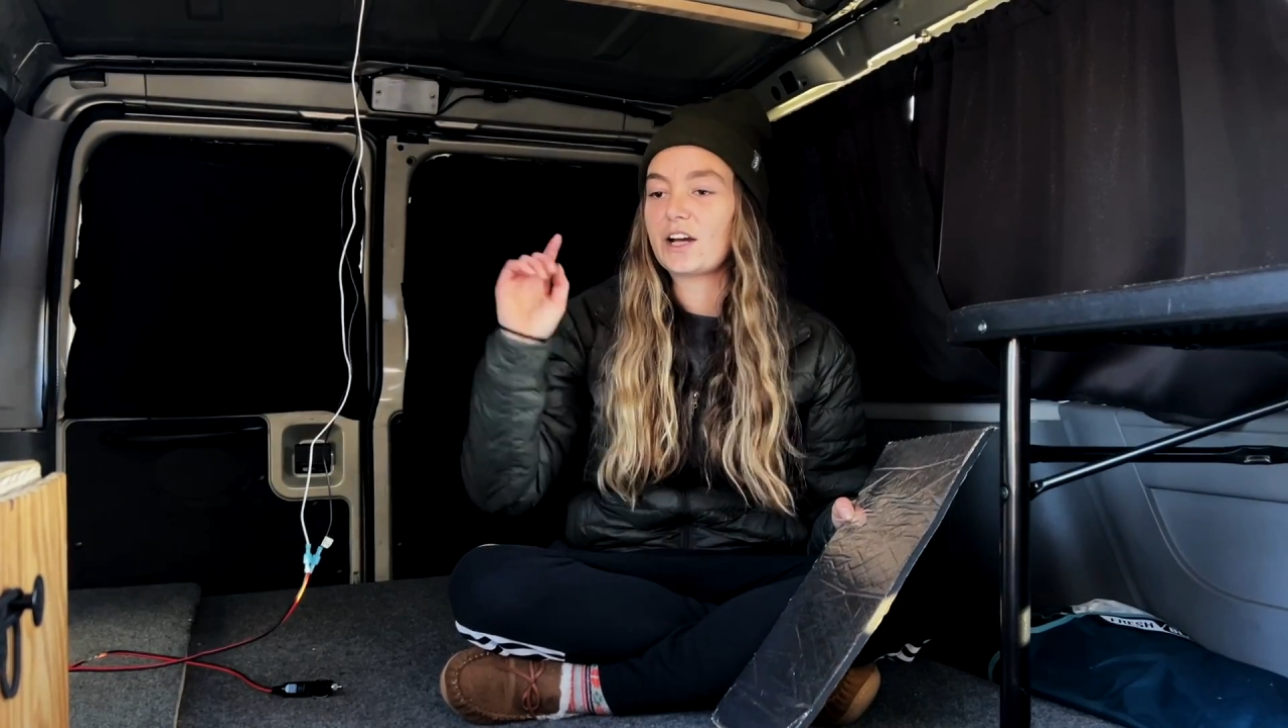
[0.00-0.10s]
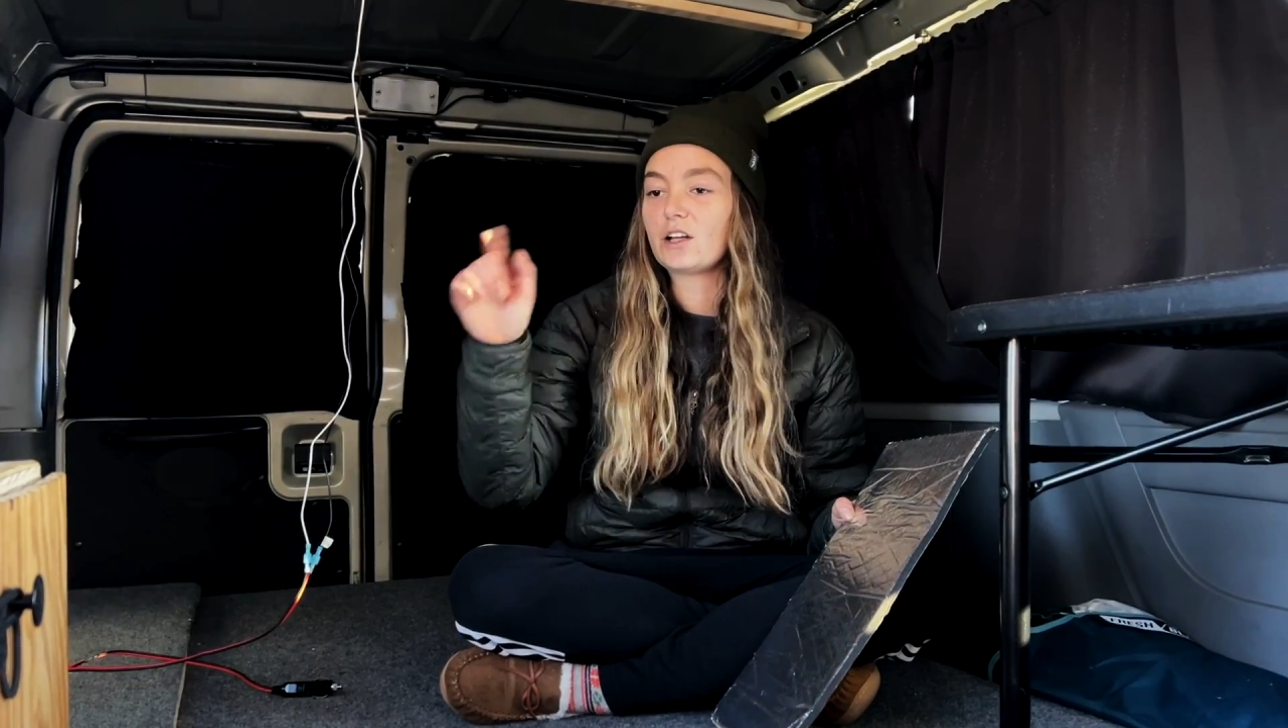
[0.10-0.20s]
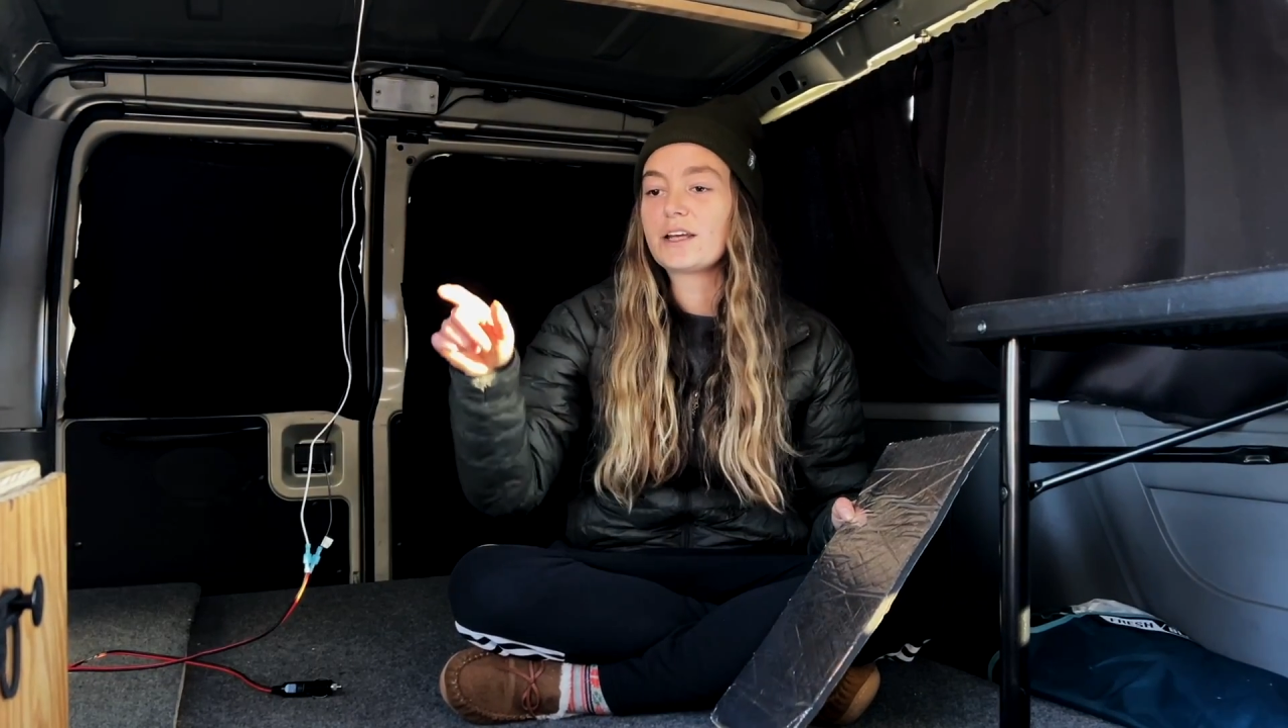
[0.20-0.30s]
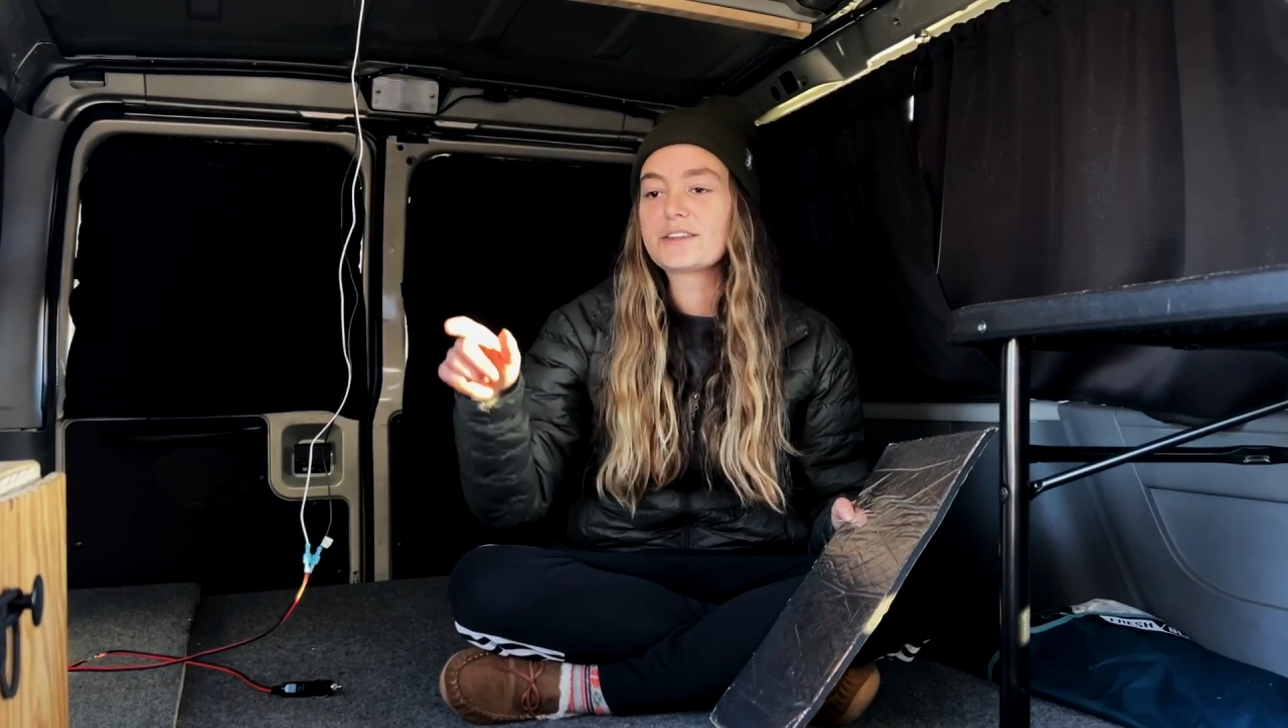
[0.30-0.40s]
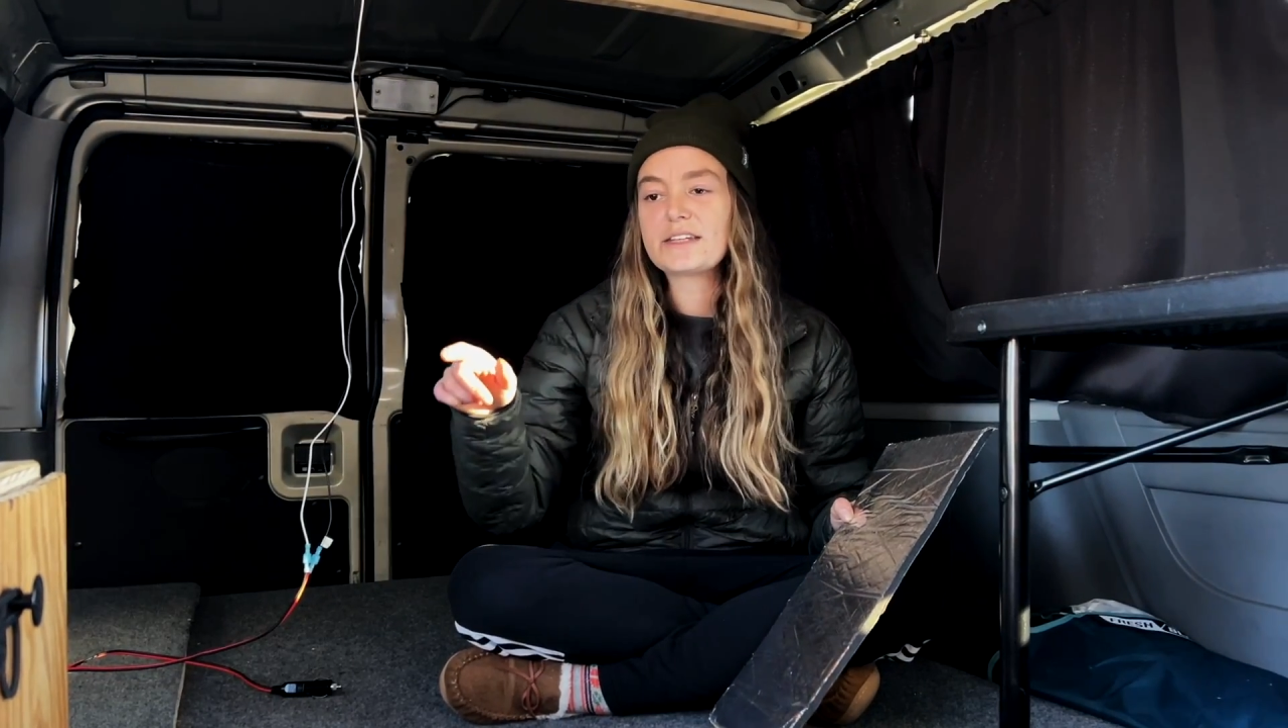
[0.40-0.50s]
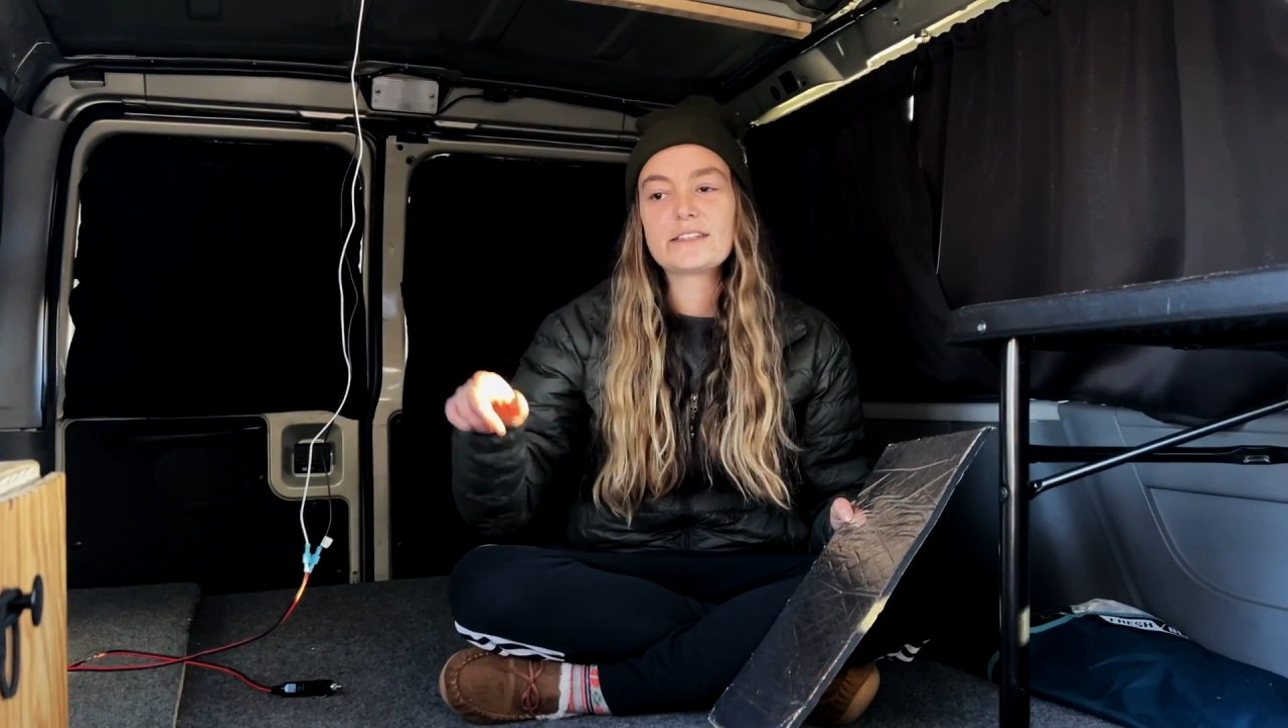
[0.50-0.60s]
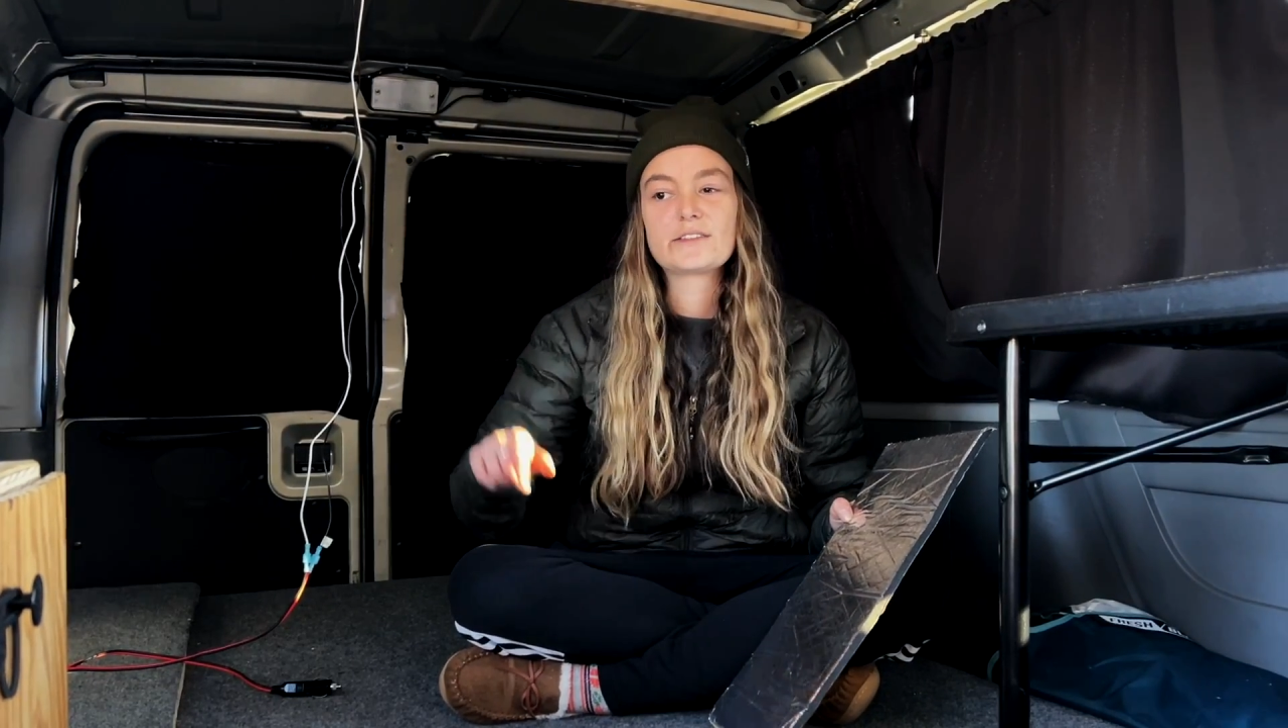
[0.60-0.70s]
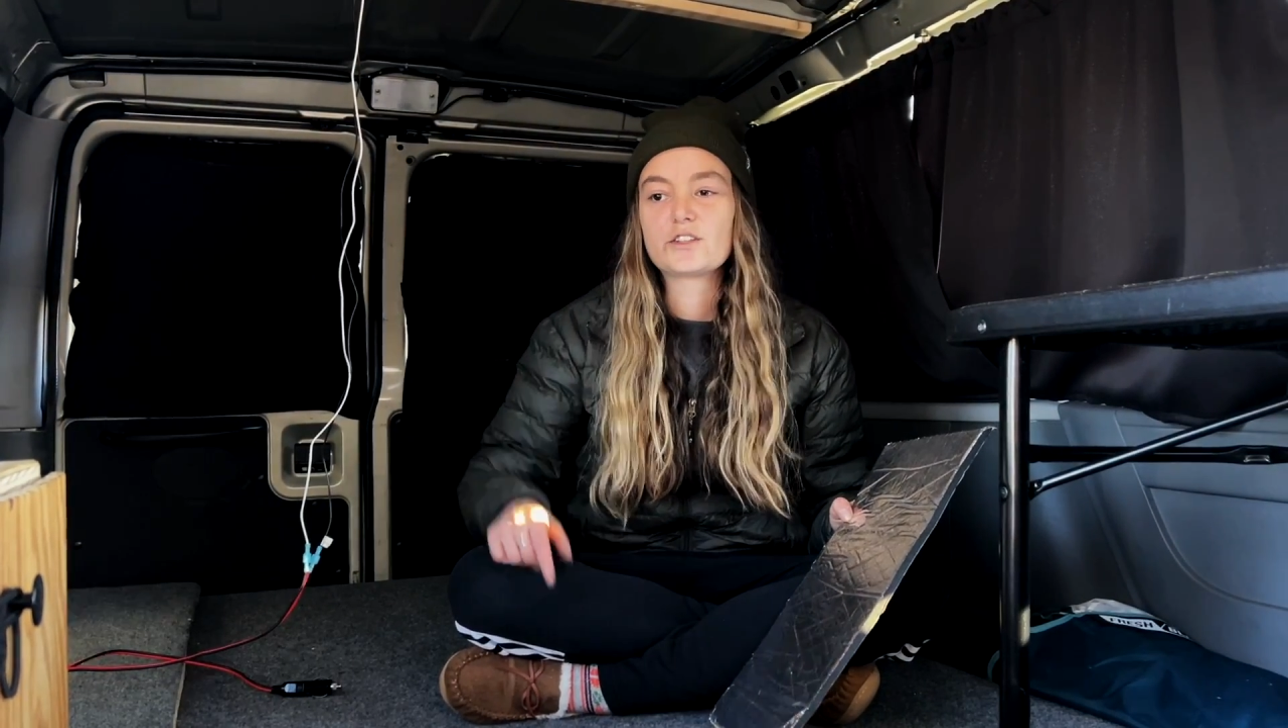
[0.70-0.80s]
I'll link these in